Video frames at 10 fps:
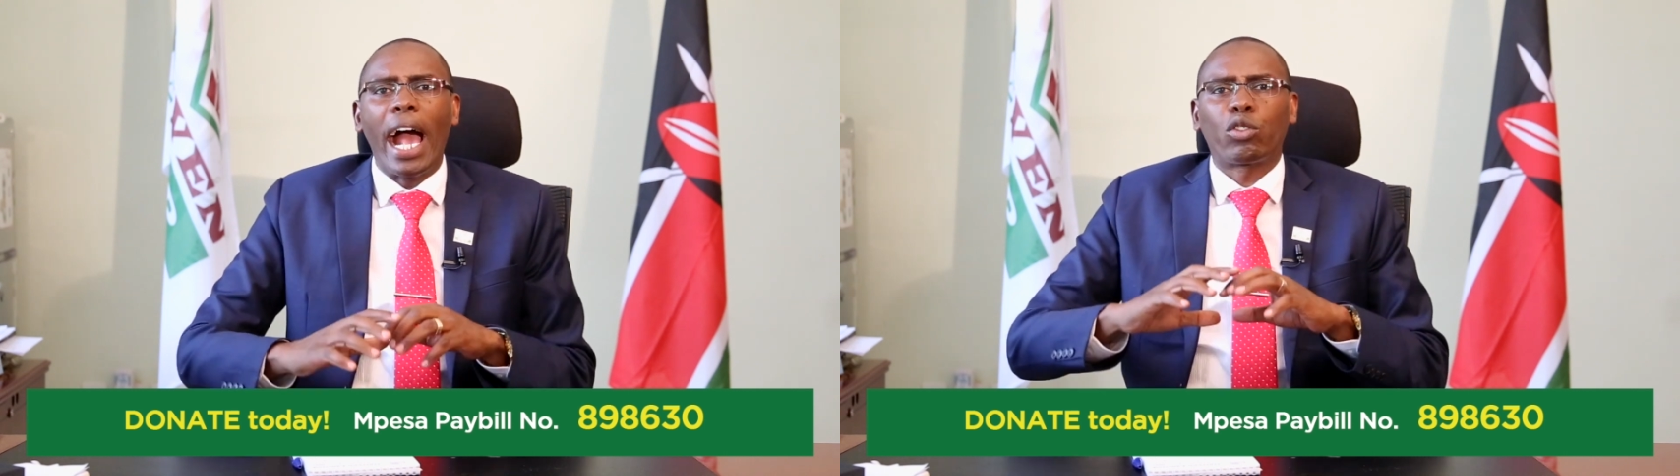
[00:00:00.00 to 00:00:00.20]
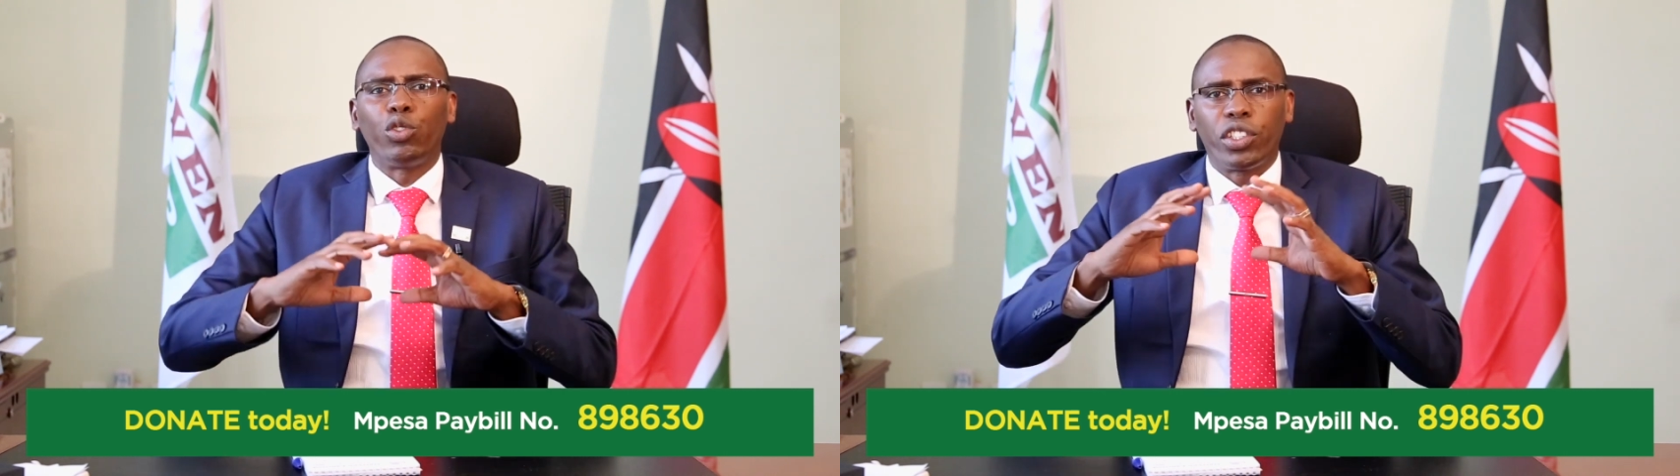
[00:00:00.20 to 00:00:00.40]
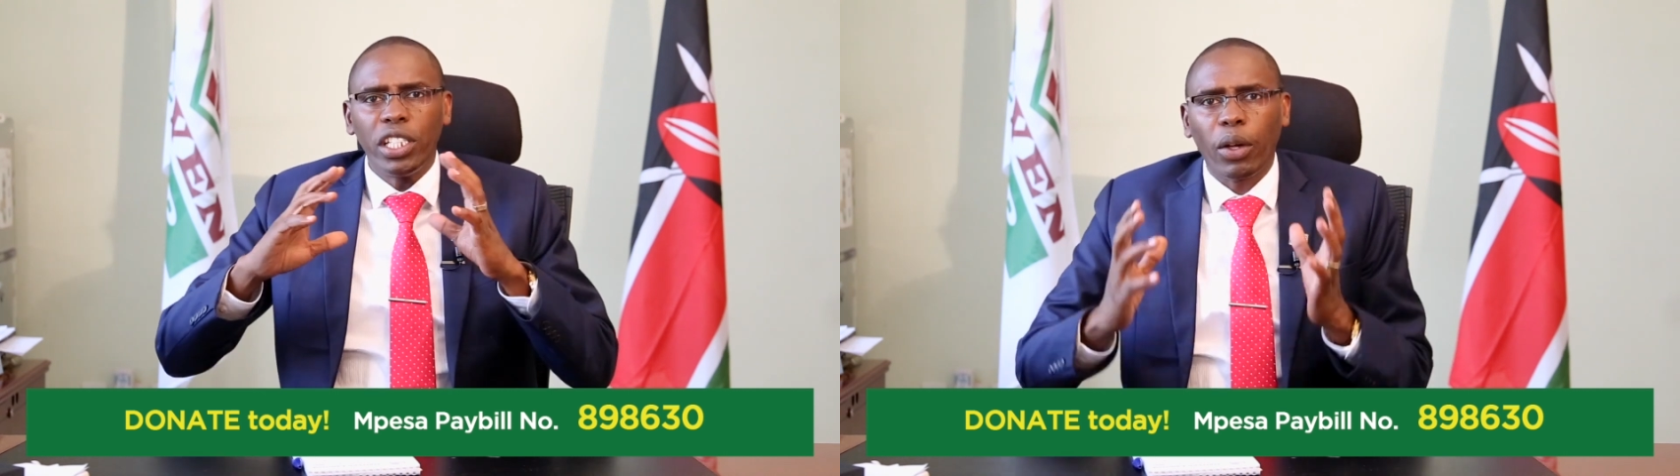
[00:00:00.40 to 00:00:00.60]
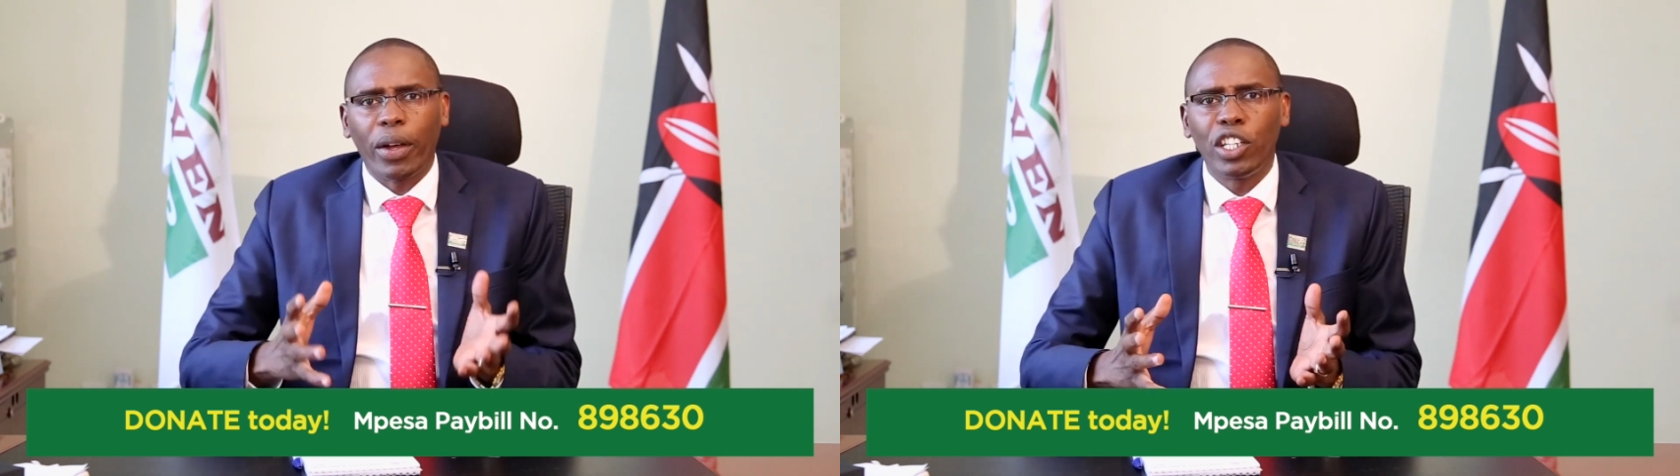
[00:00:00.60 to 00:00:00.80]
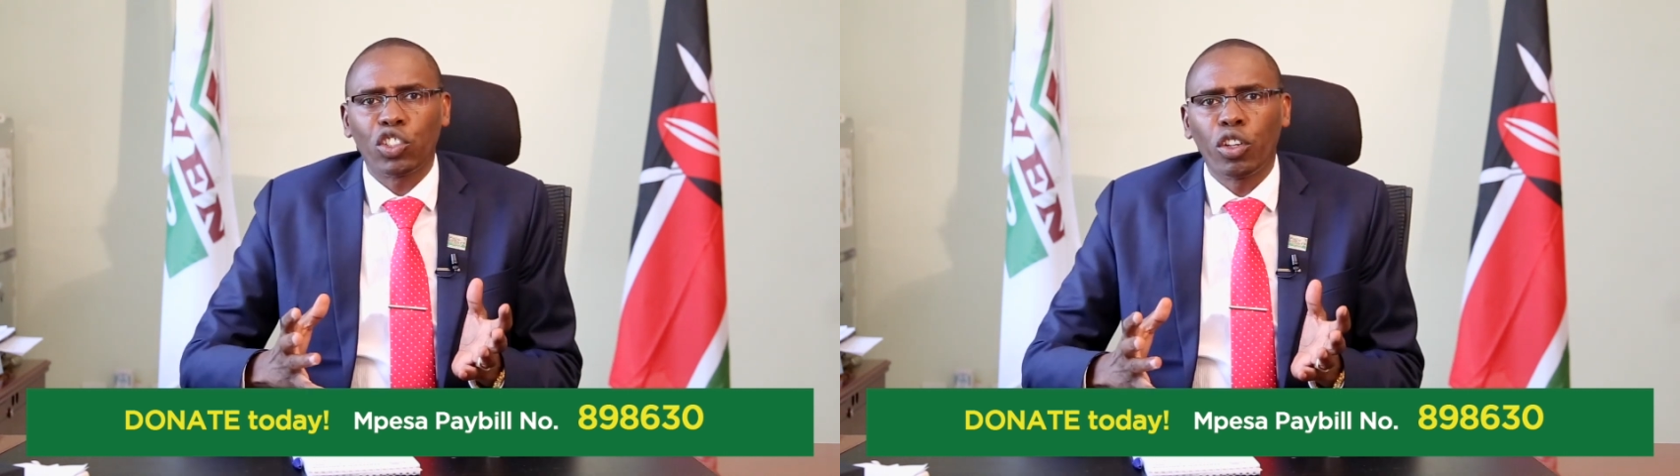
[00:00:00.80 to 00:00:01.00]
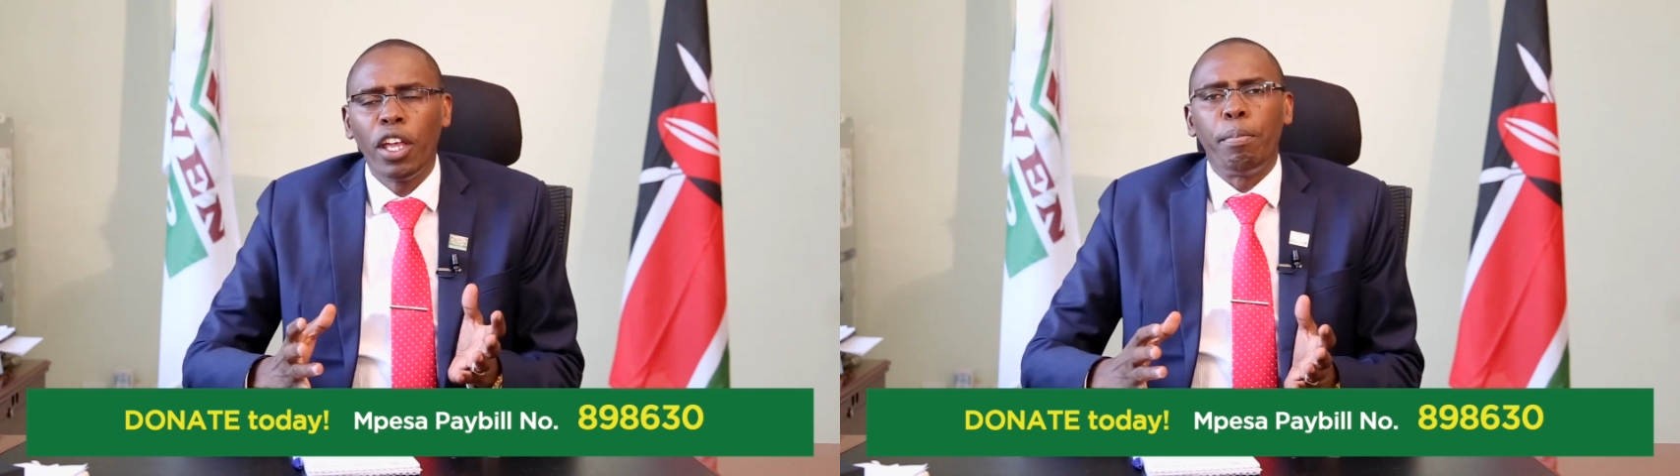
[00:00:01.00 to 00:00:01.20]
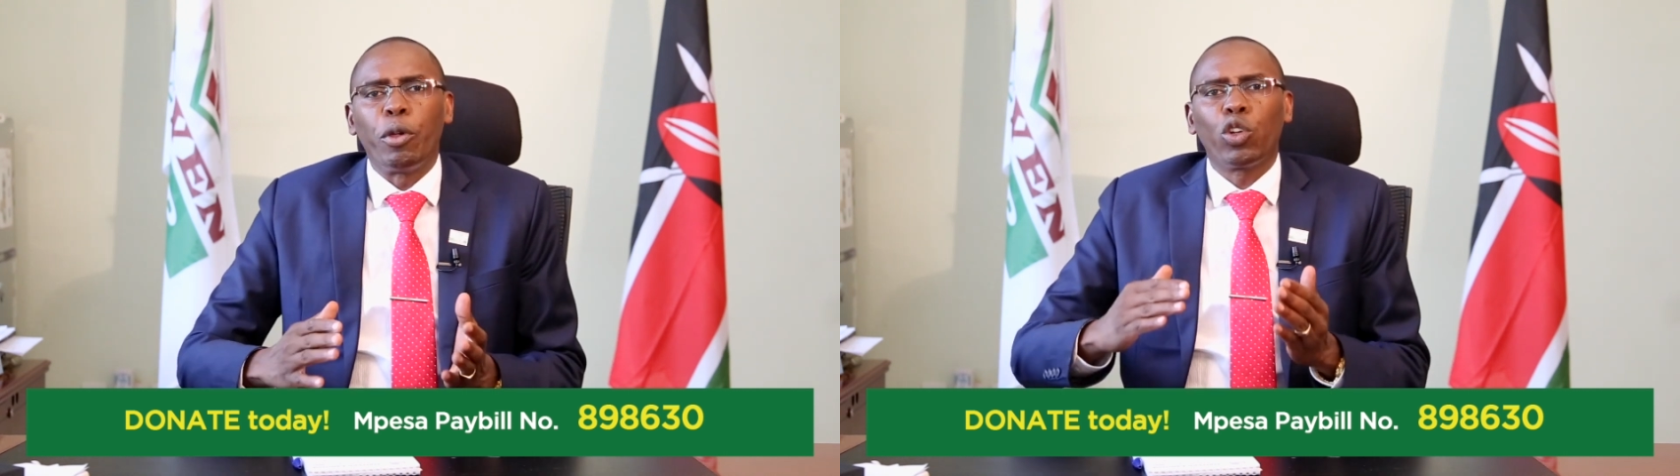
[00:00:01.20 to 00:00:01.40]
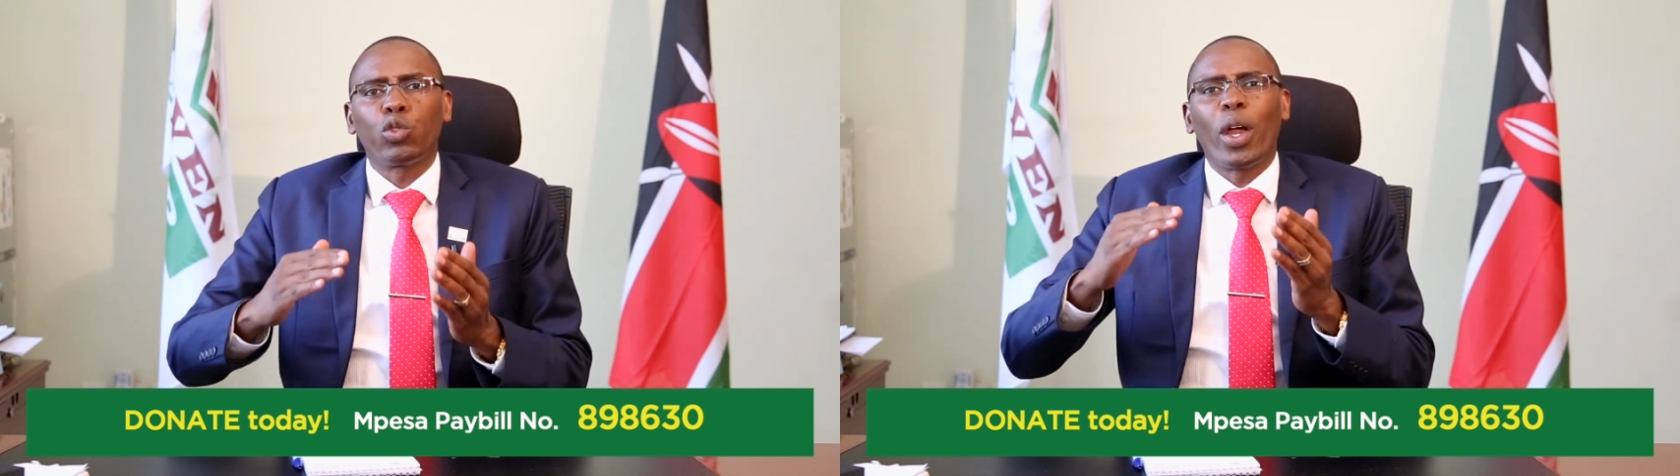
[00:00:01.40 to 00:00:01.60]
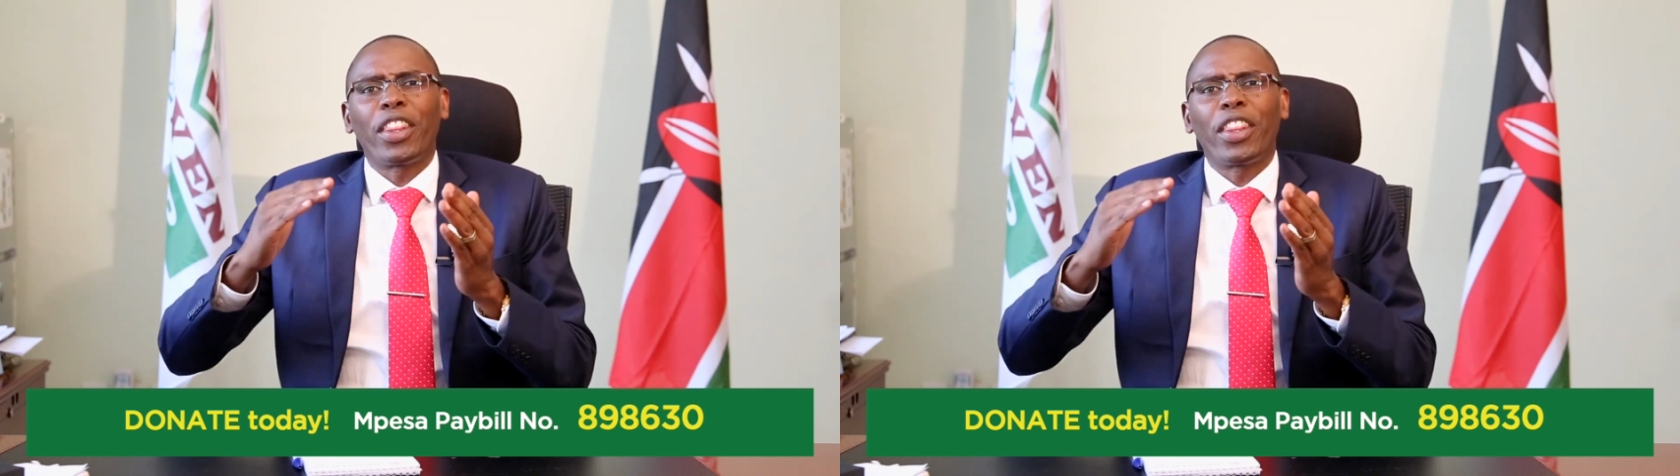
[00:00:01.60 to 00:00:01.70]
as we change our nation, because